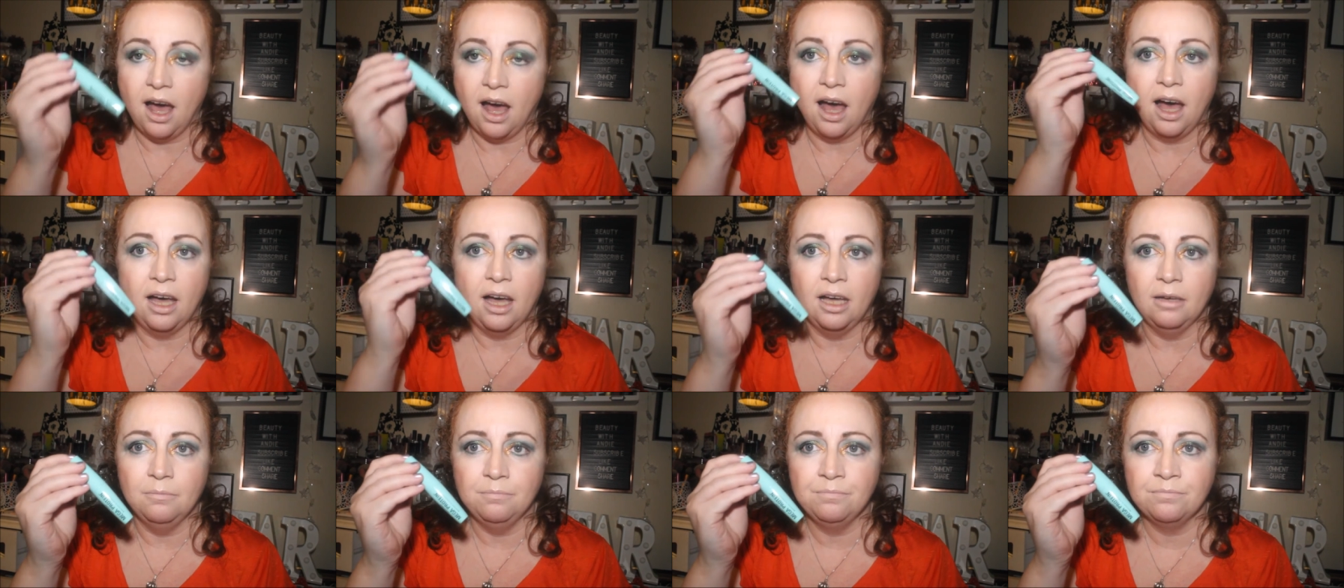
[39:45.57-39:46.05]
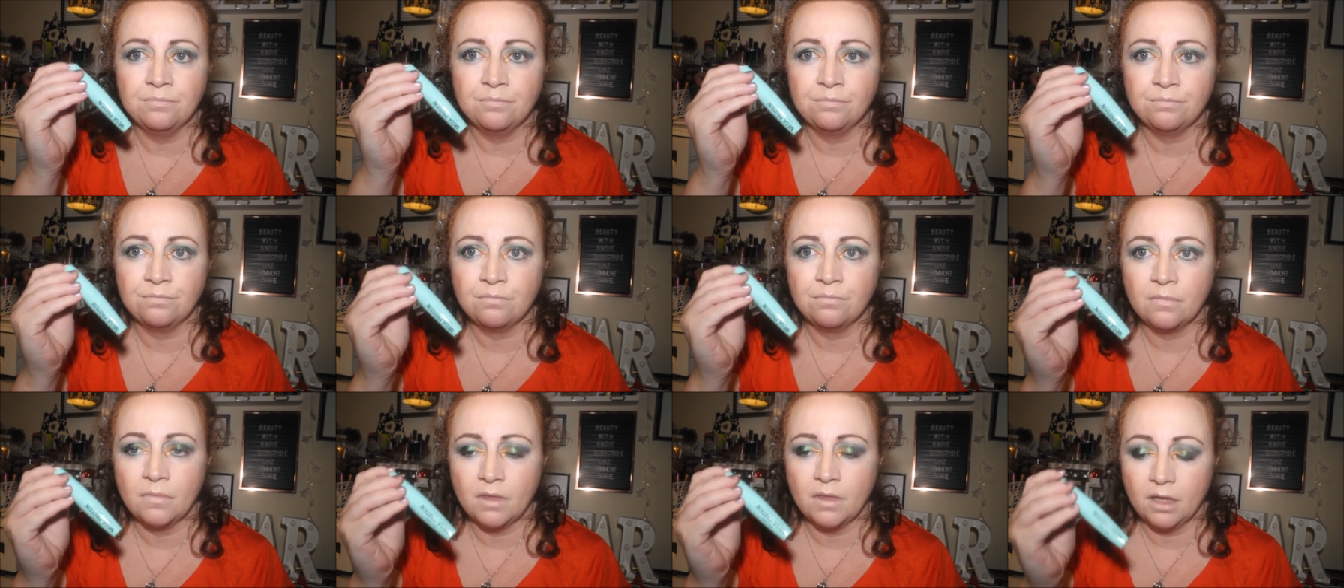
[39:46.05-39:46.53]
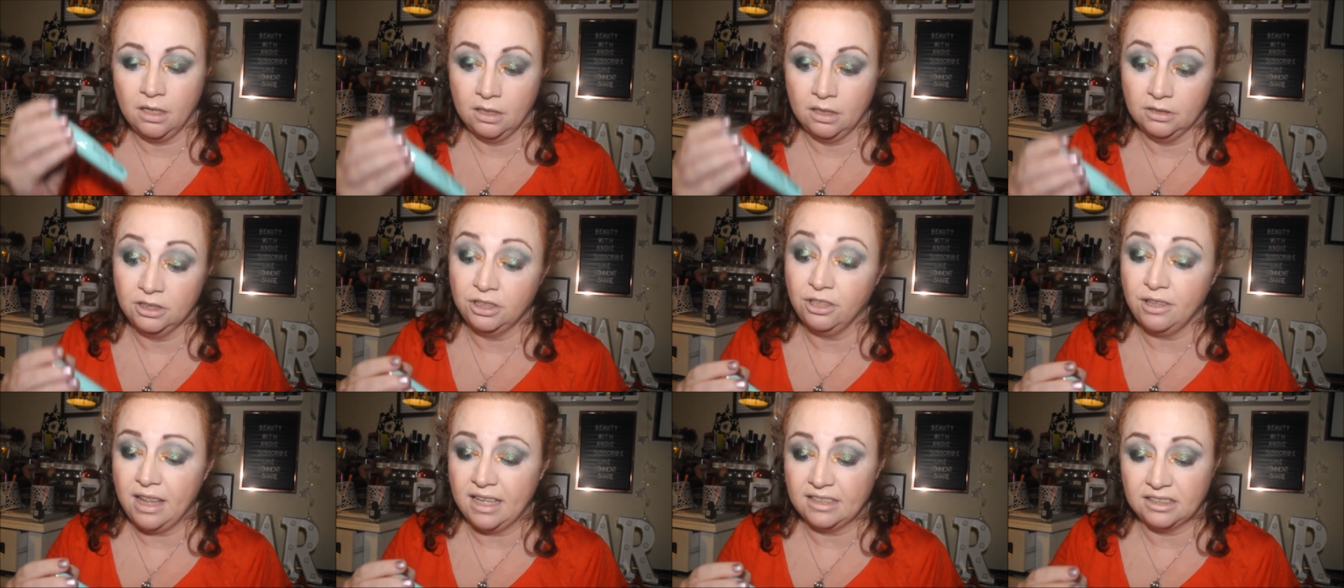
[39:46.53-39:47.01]
Um,
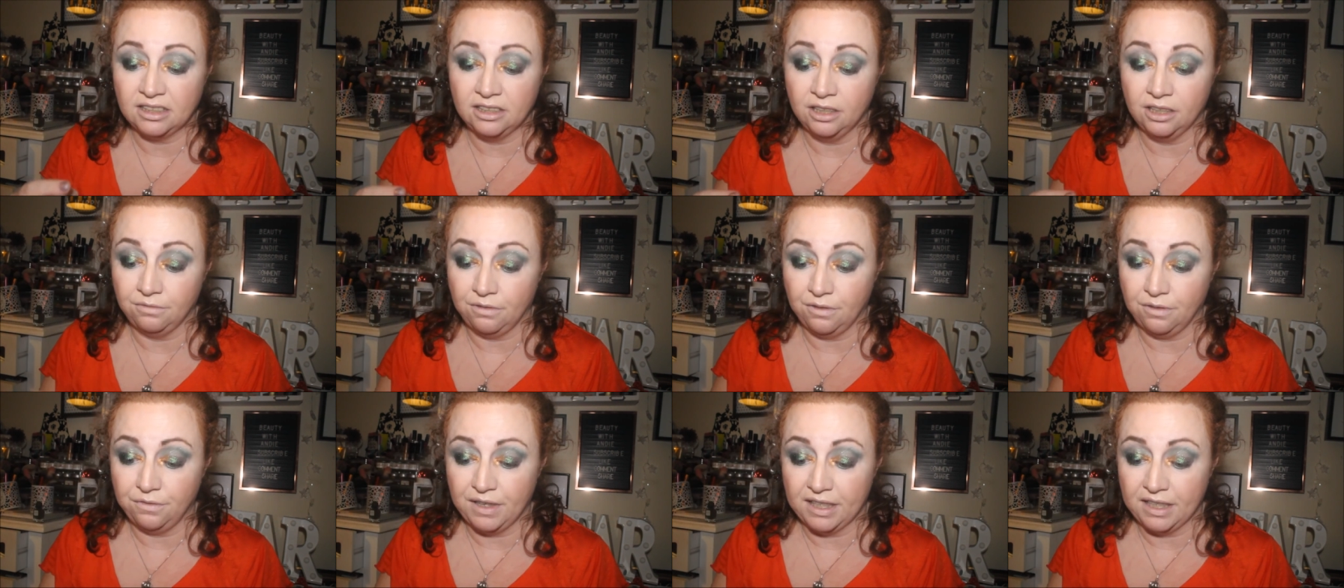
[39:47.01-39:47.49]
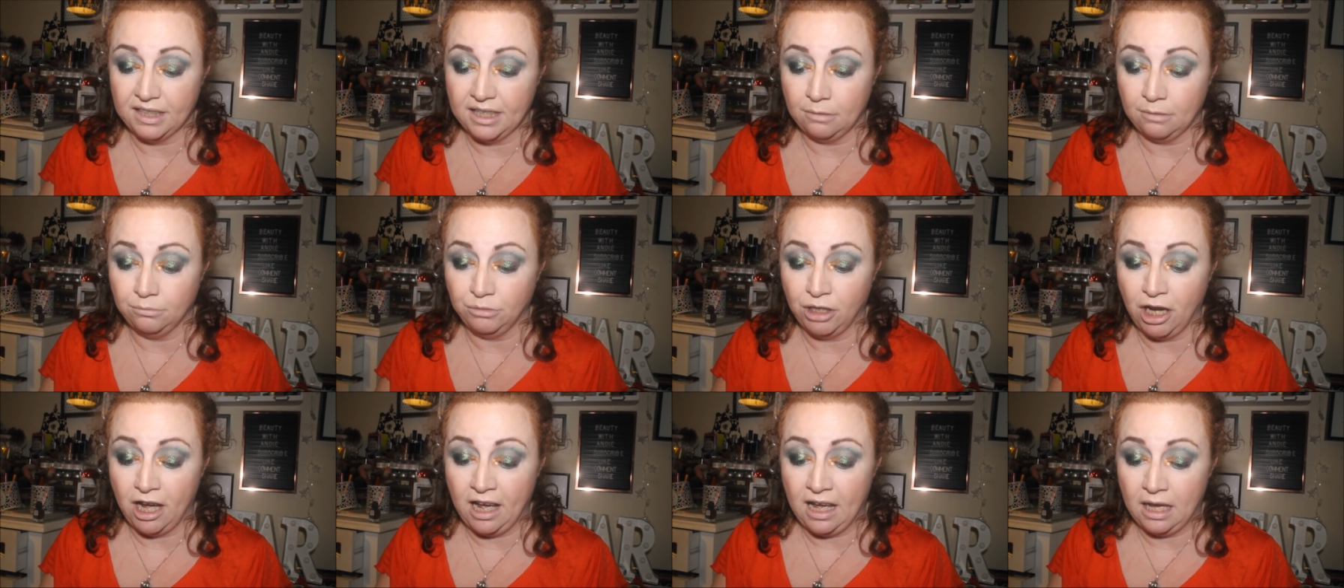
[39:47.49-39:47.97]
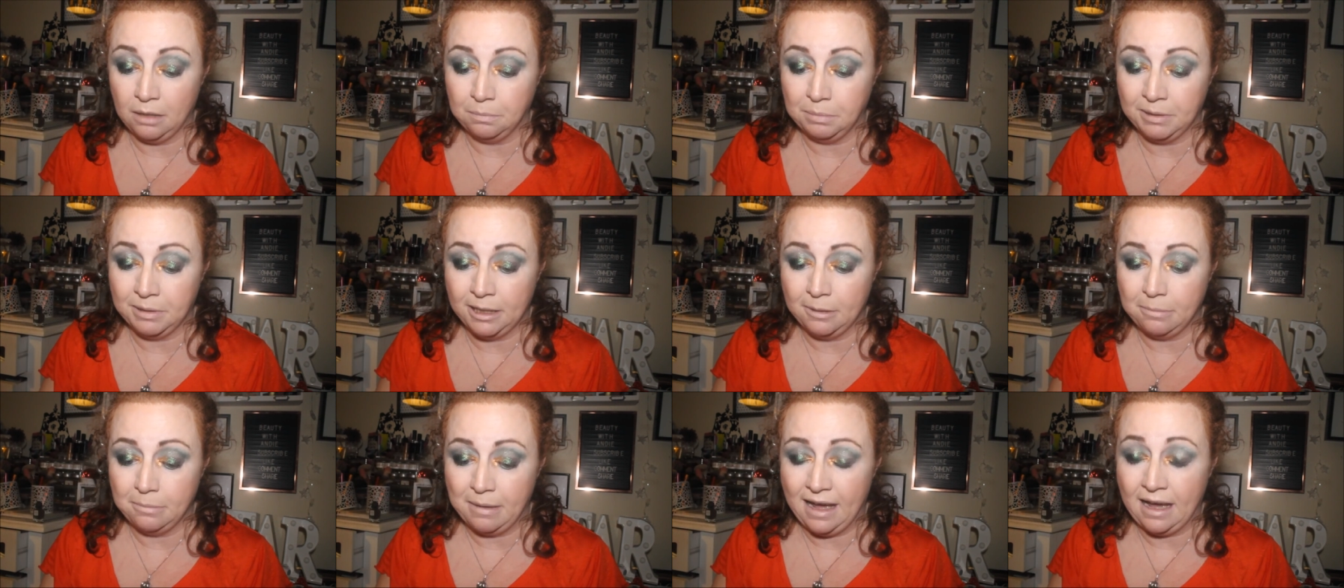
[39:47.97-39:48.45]
so that's another thing I'm not
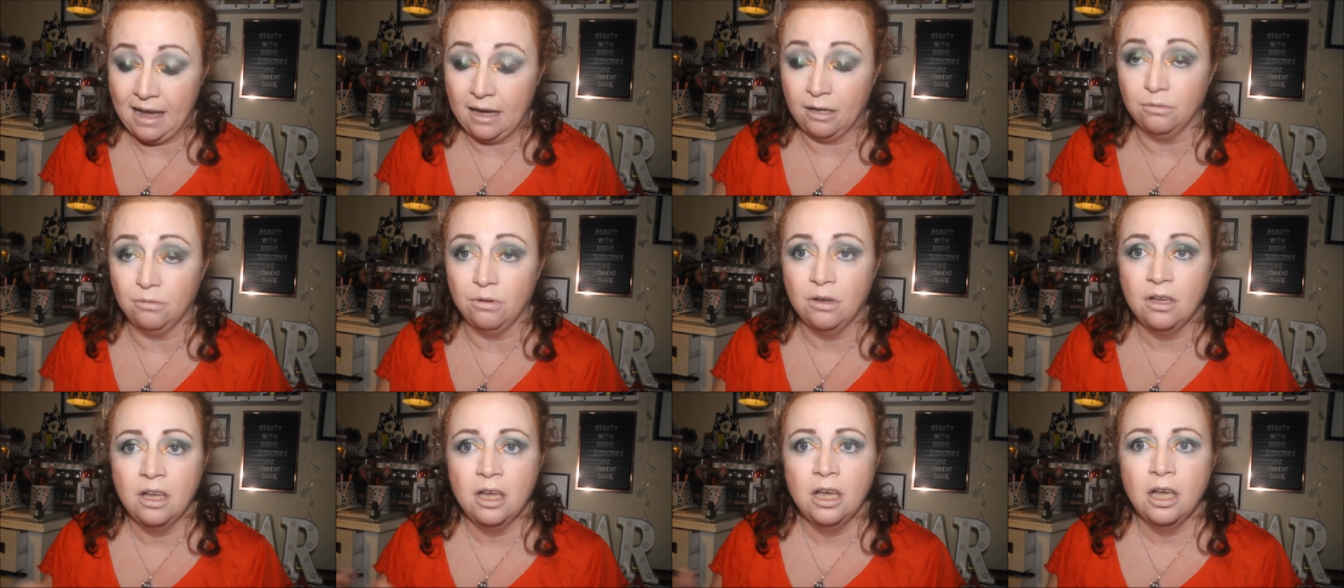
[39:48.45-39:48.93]
happy about